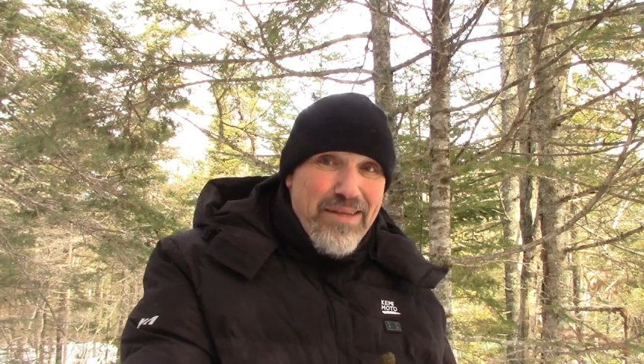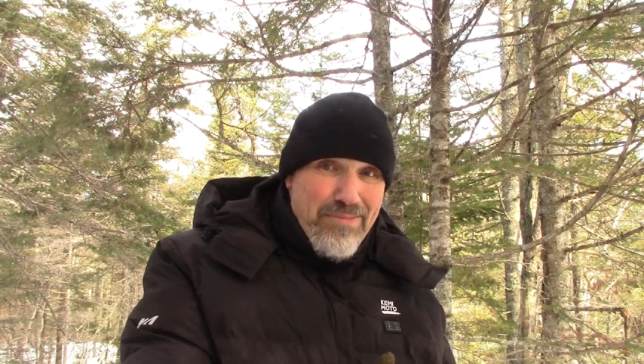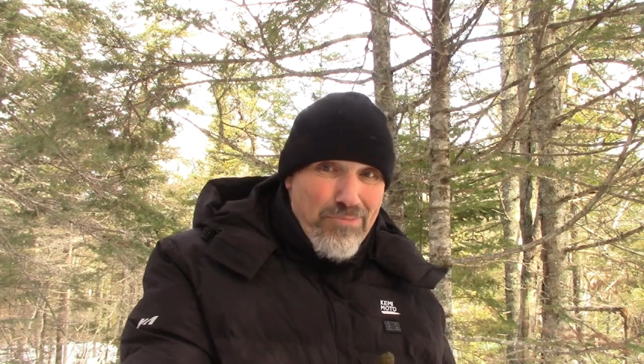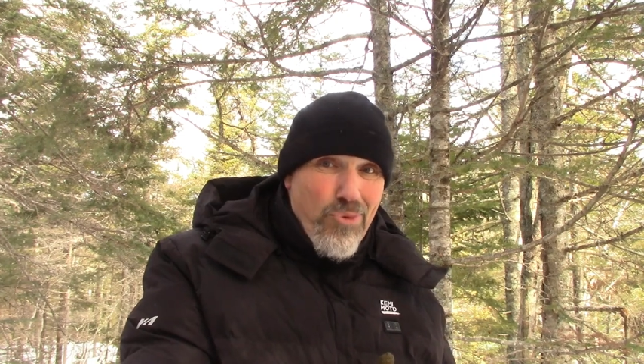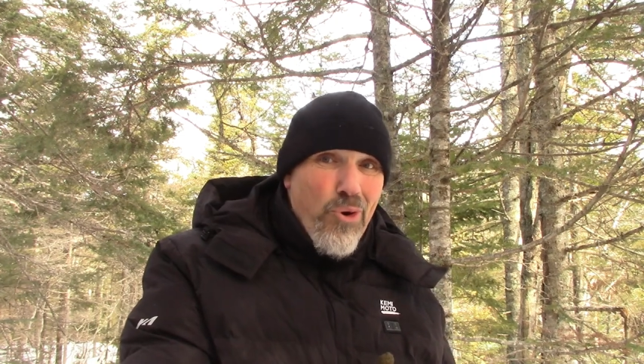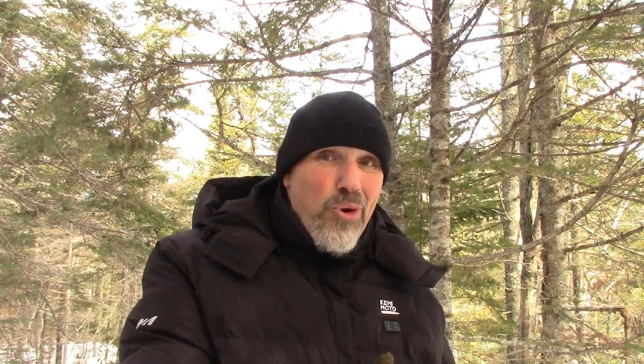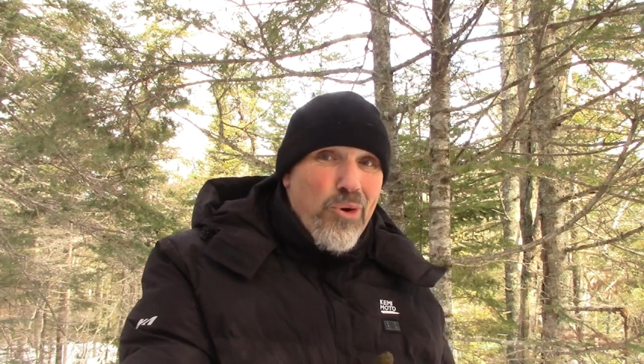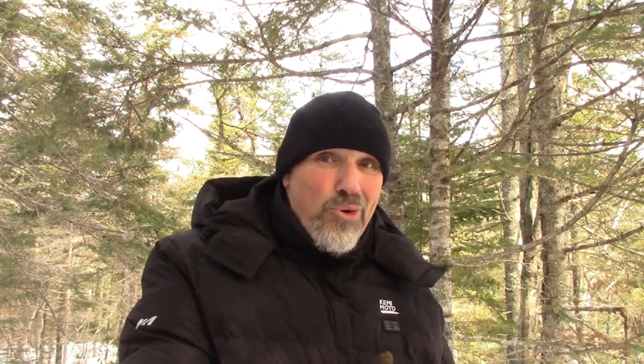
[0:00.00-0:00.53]

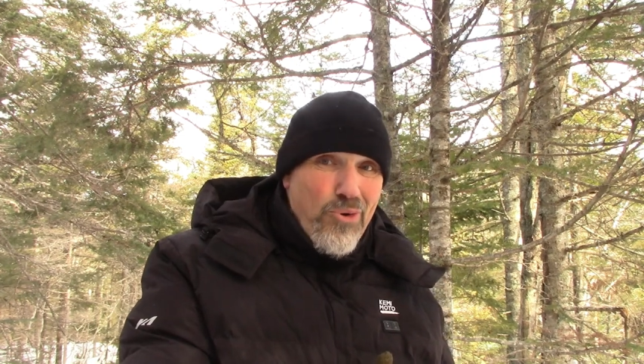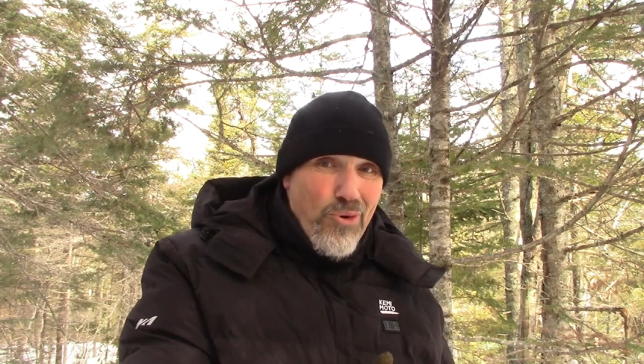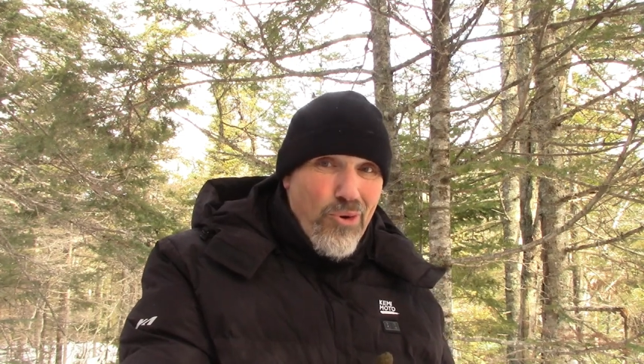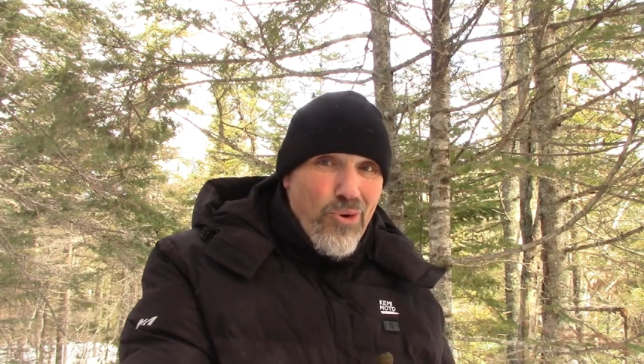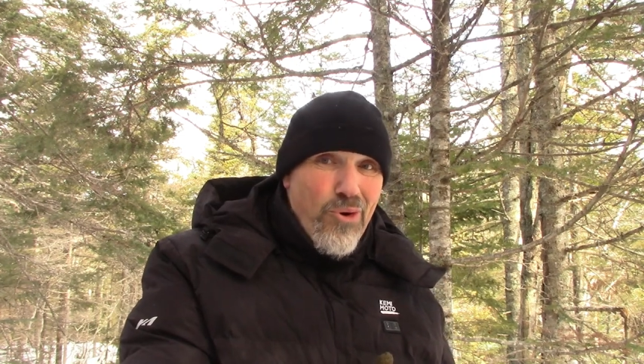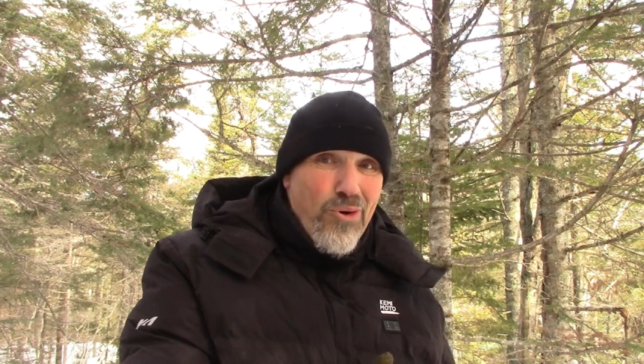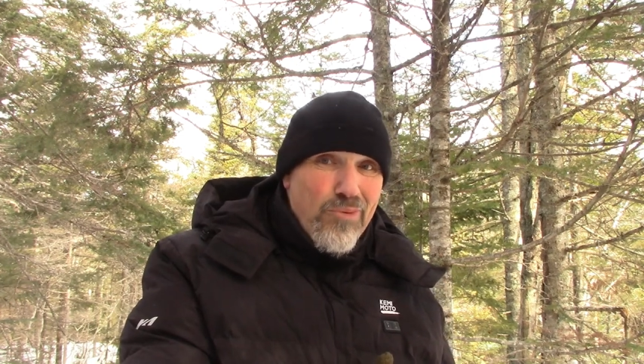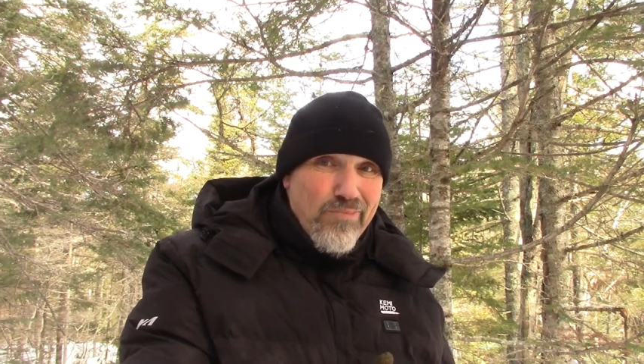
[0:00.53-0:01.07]
more
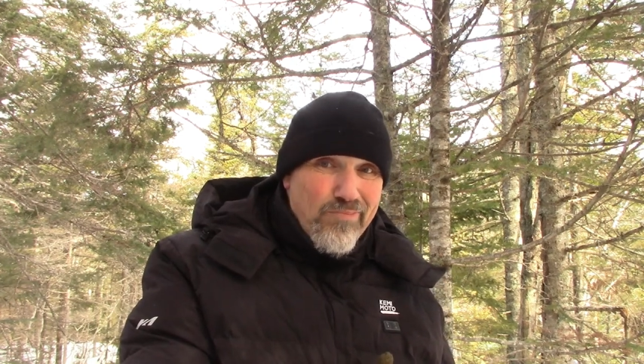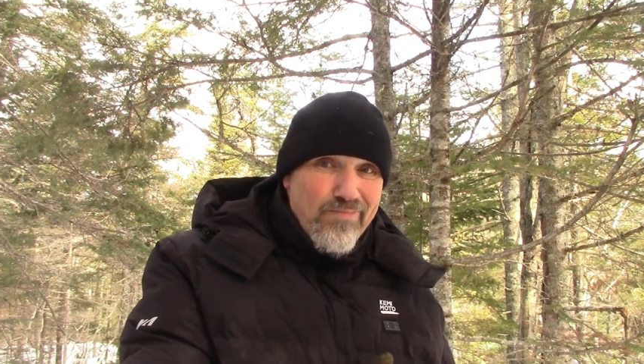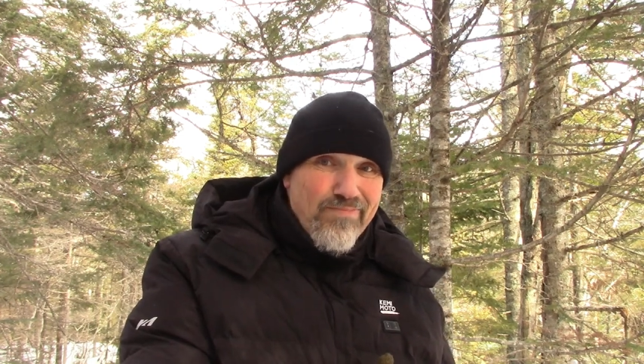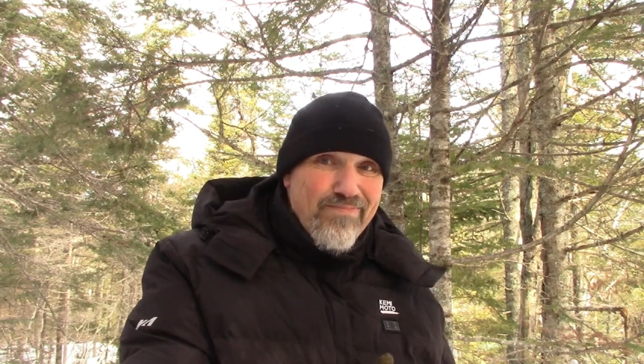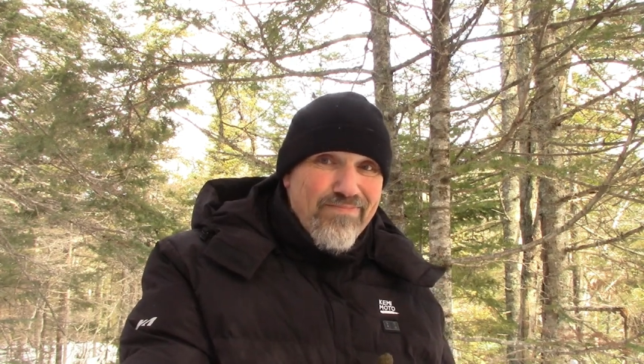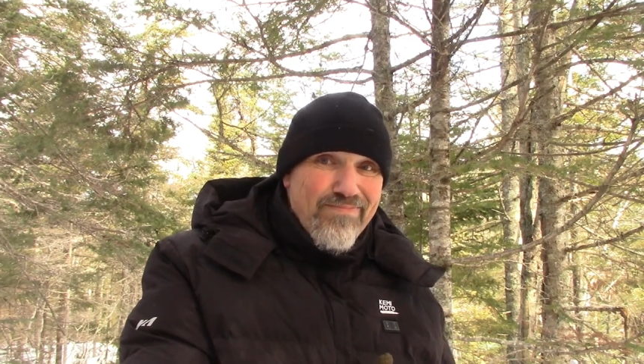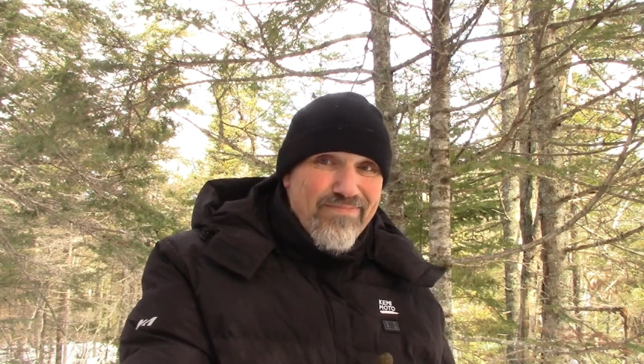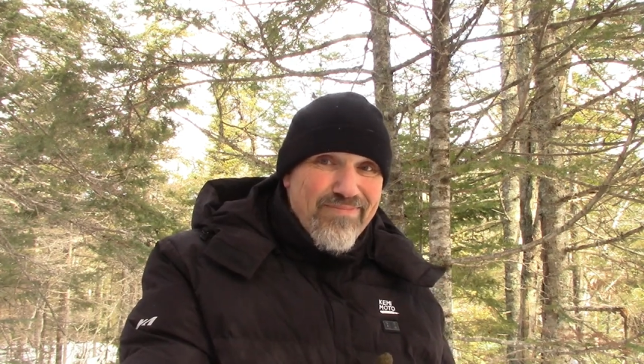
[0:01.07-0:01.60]
cool.
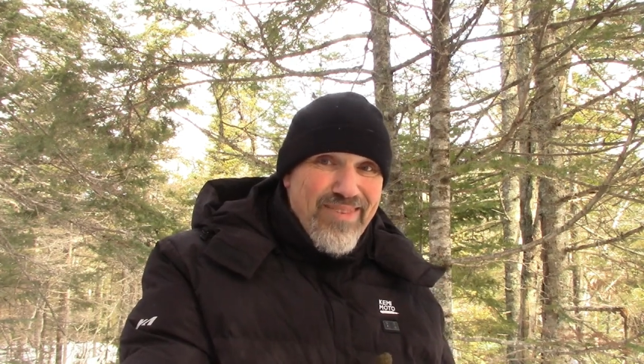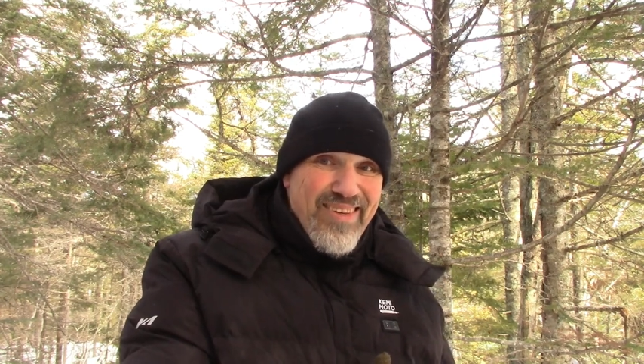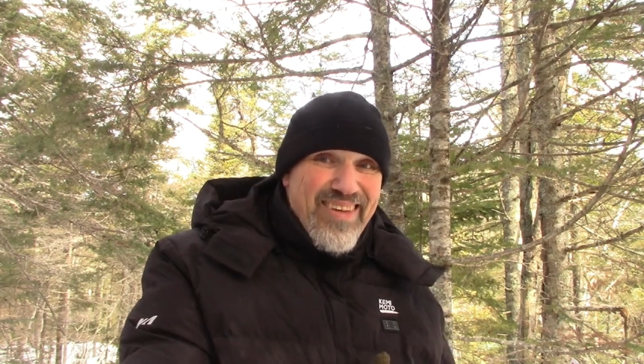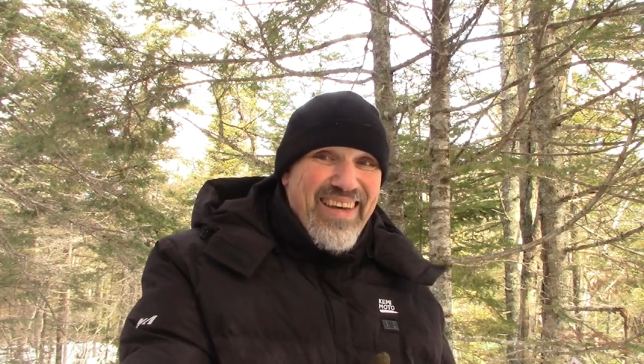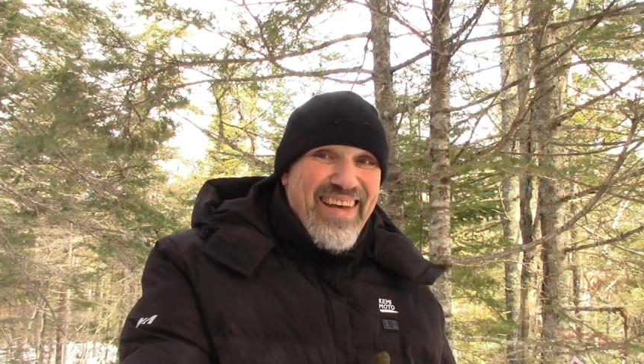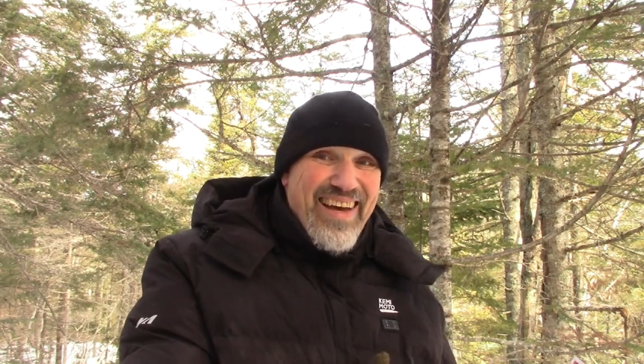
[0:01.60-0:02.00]
So